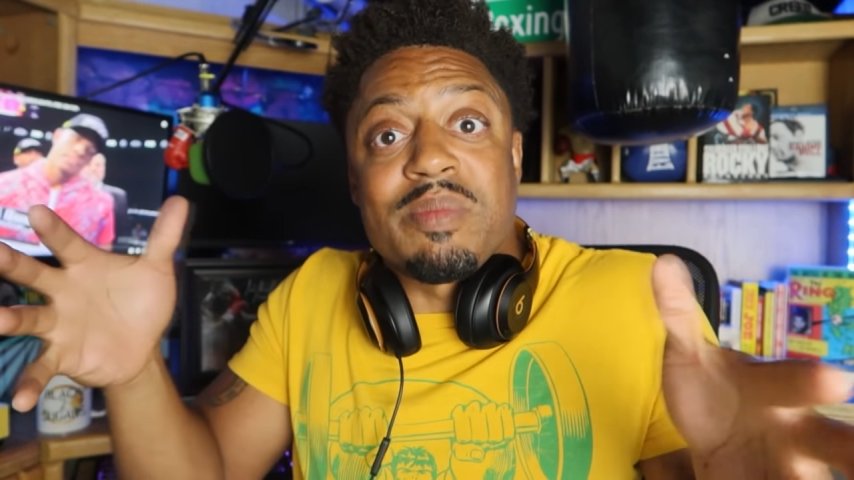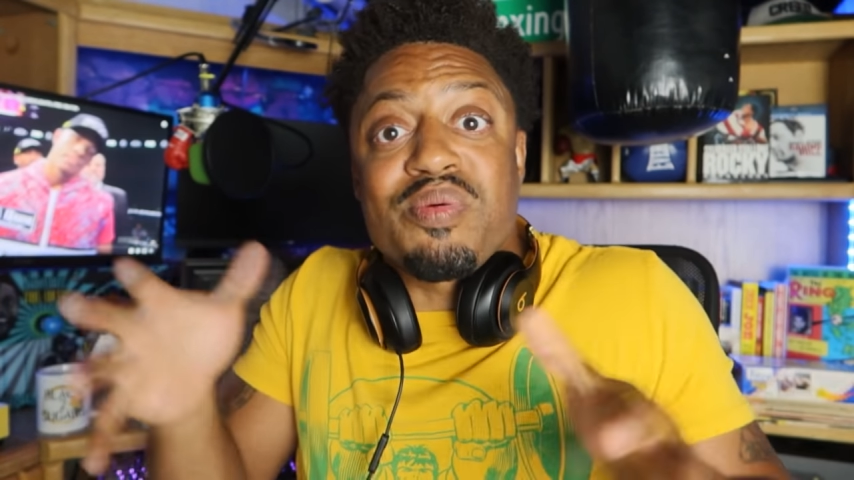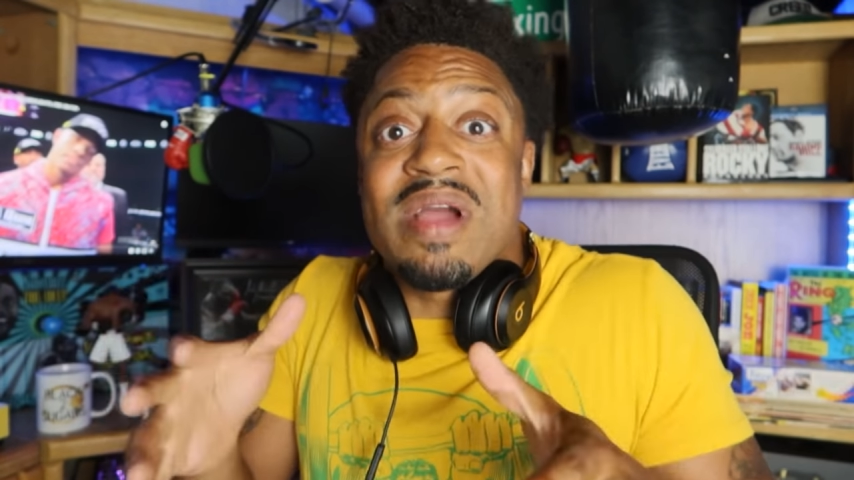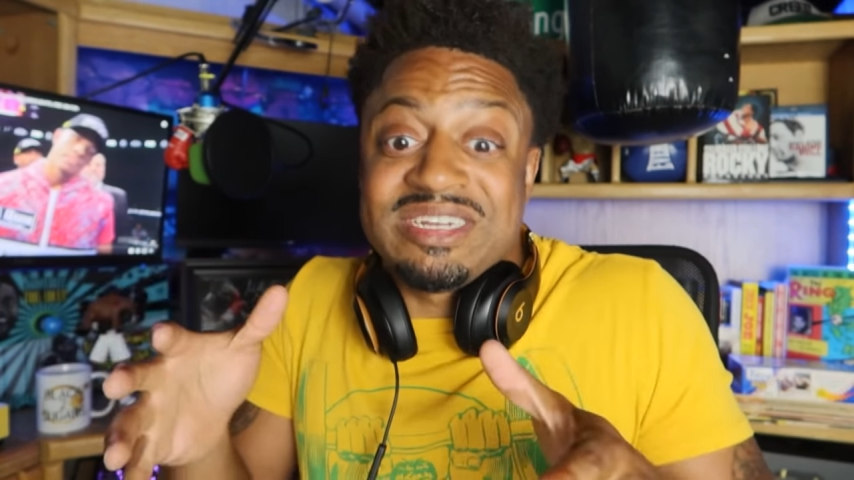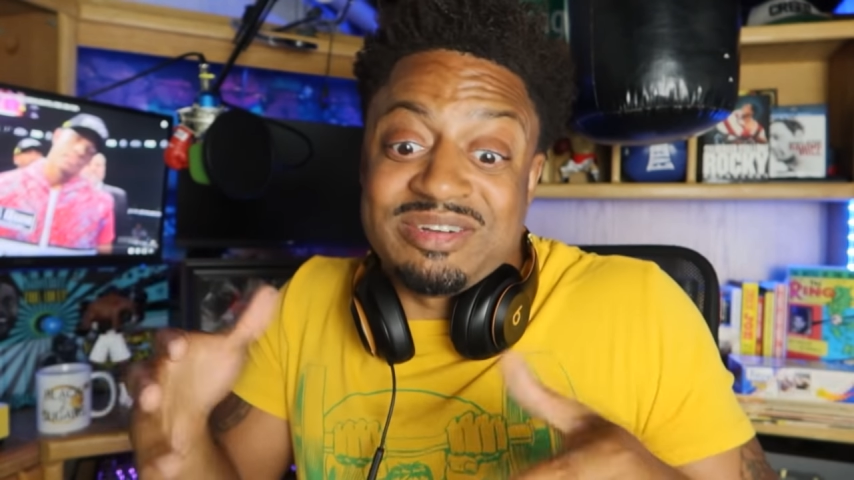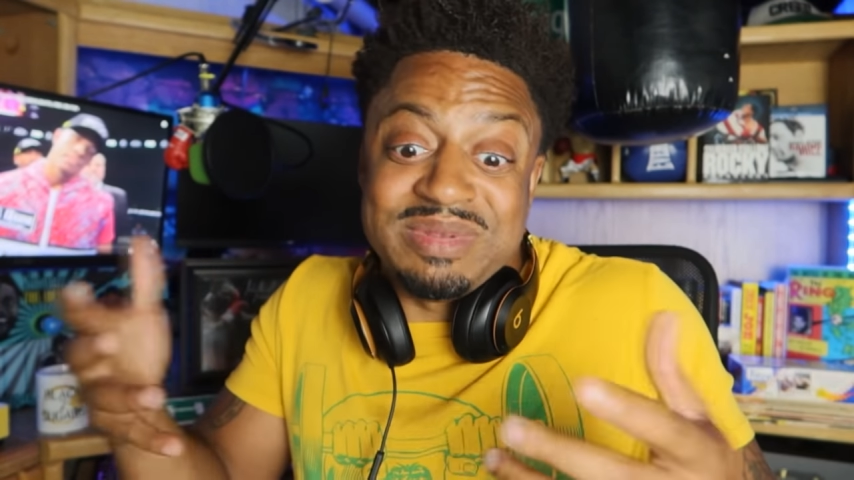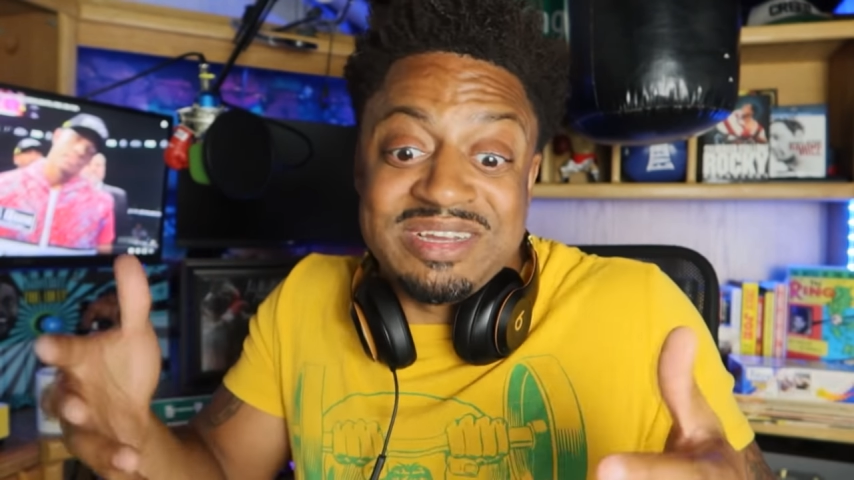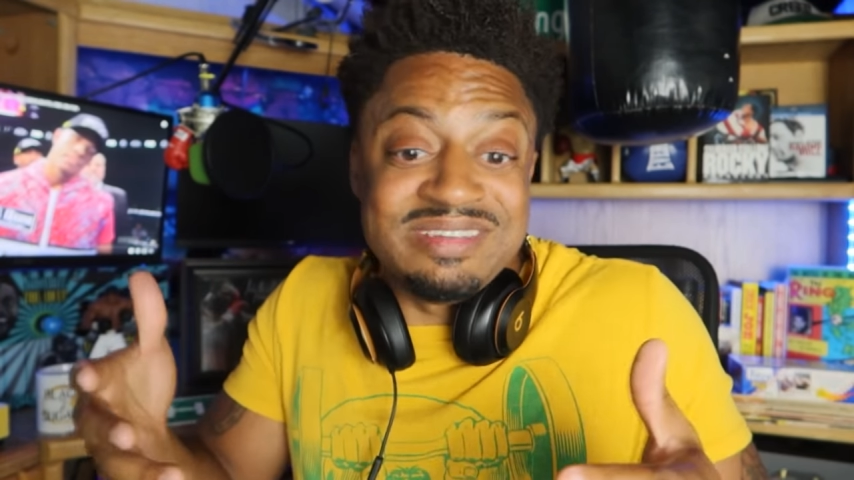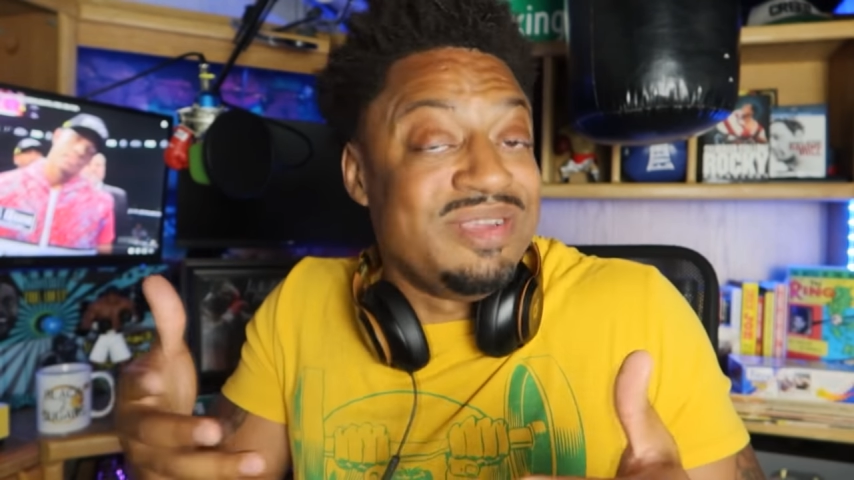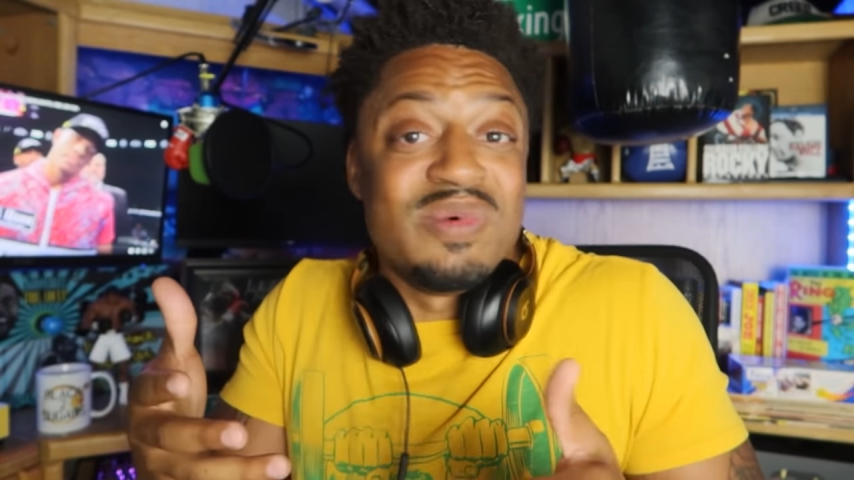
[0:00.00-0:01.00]
pressure
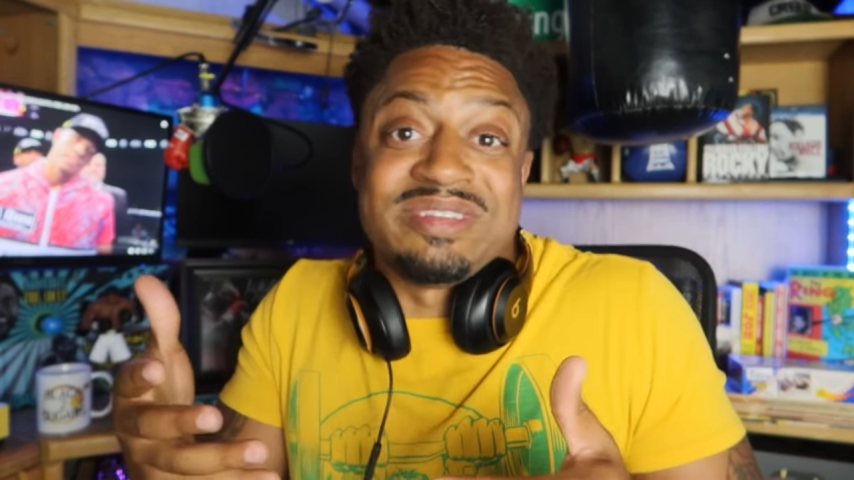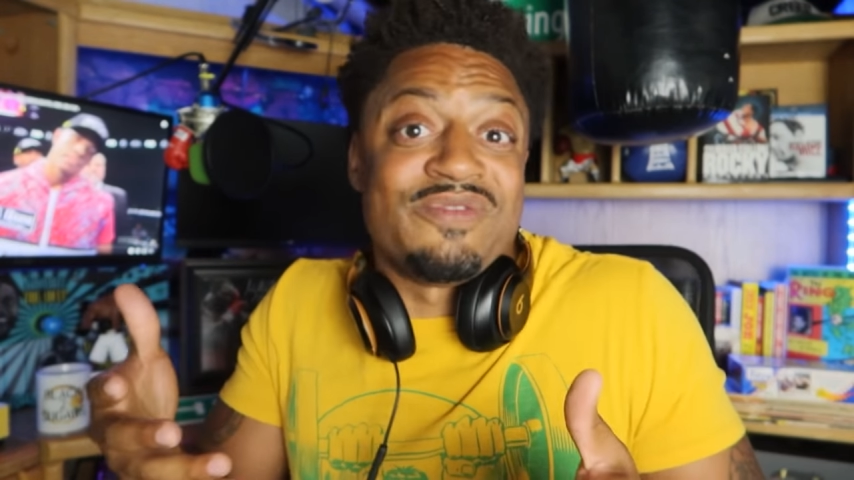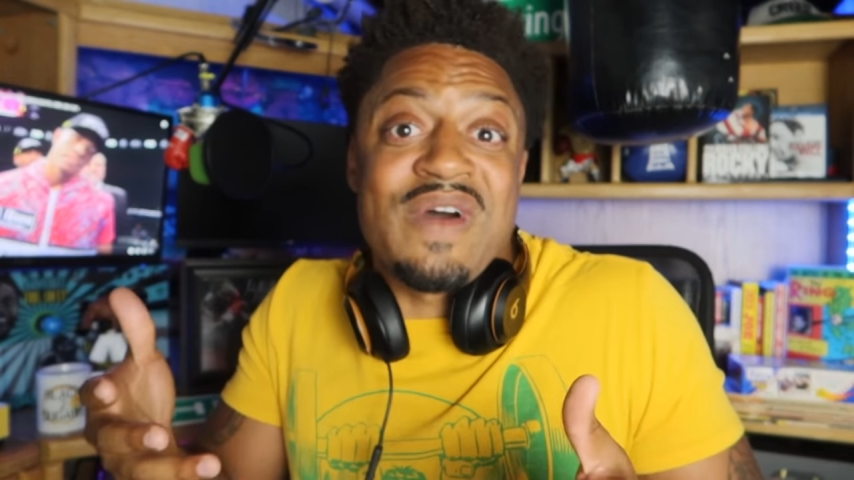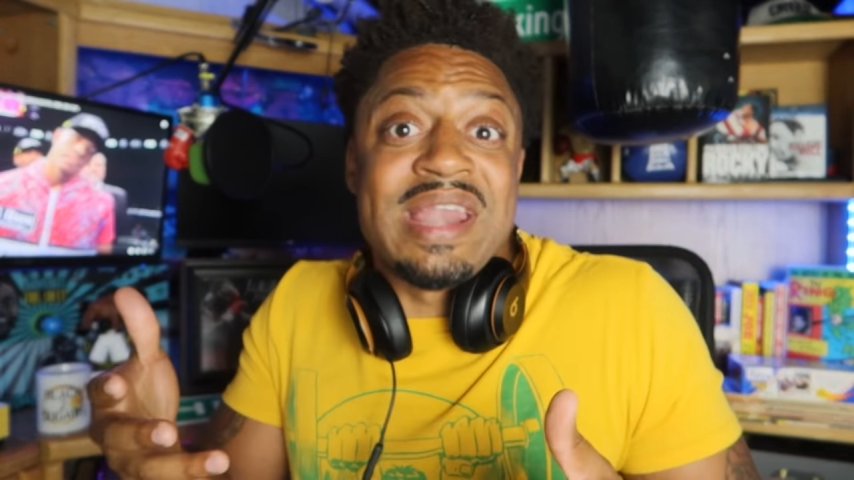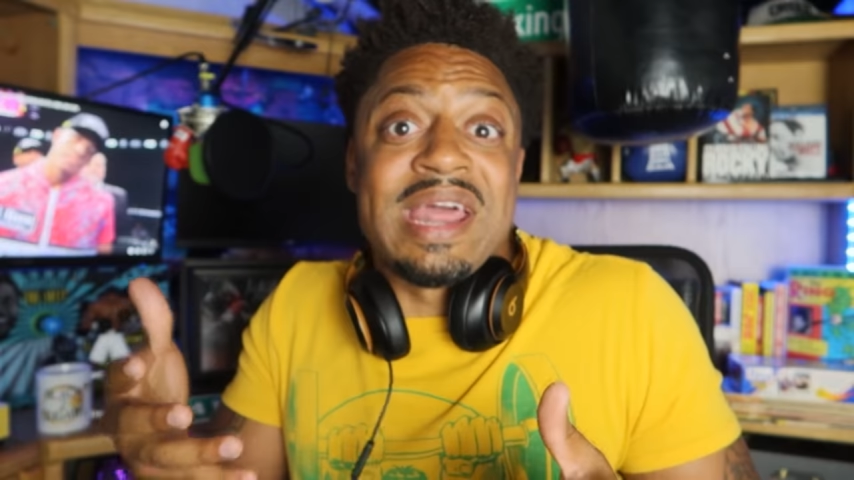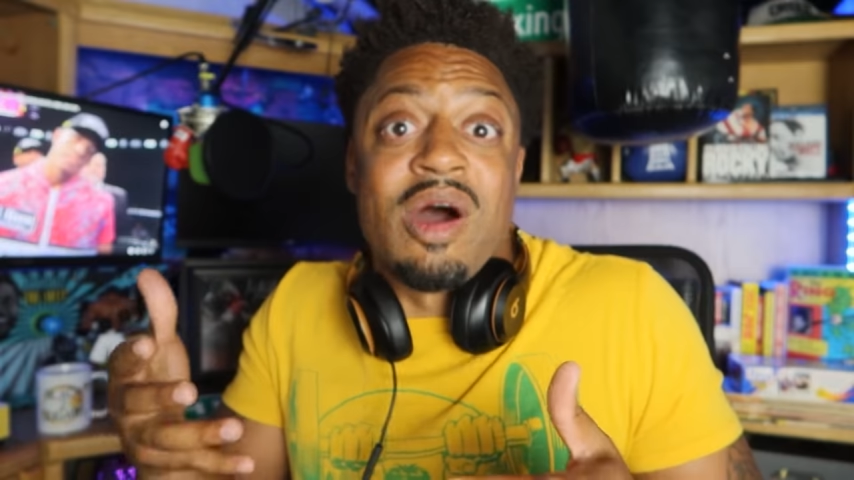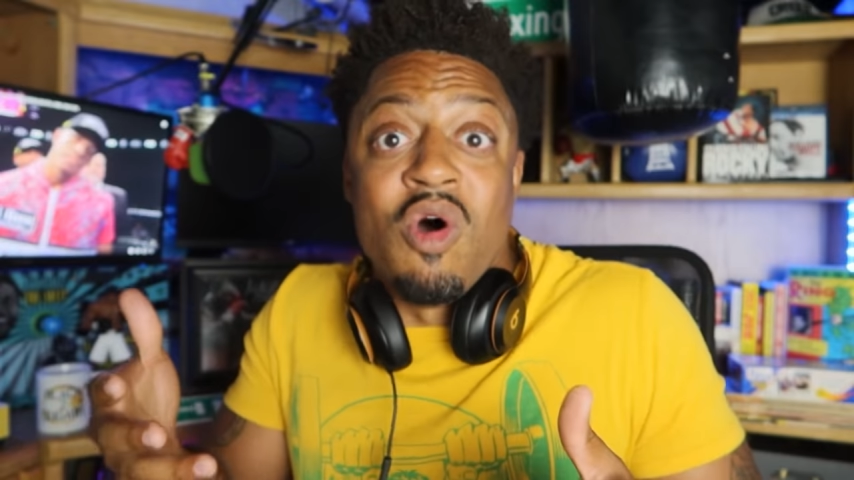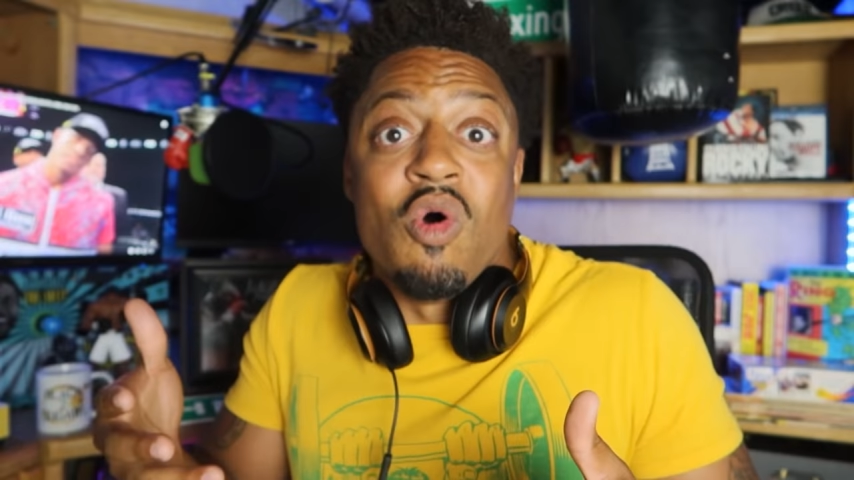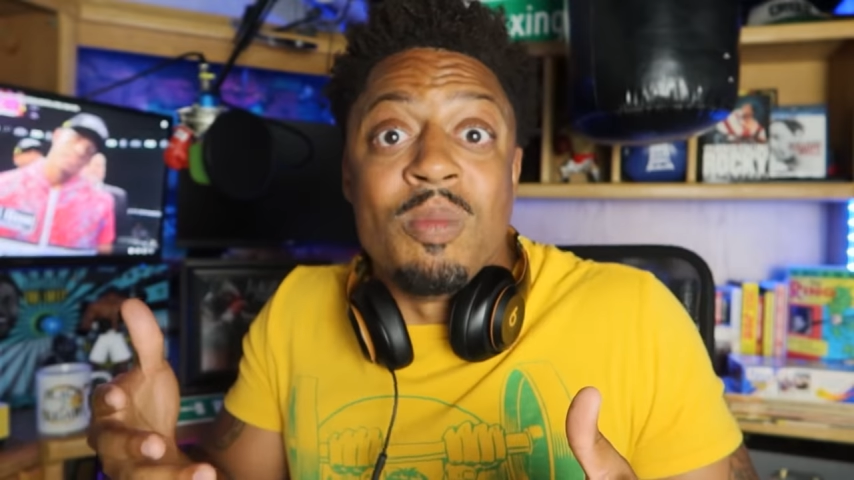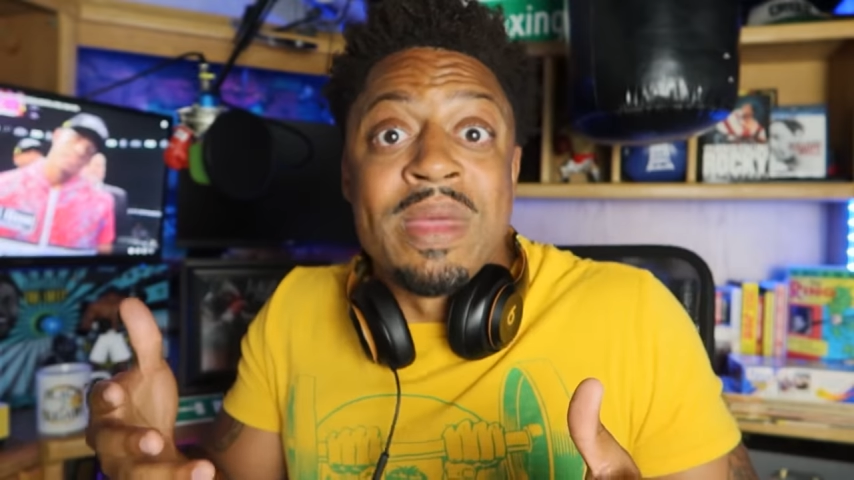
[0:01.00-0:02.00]
because he wasn't fighting at home.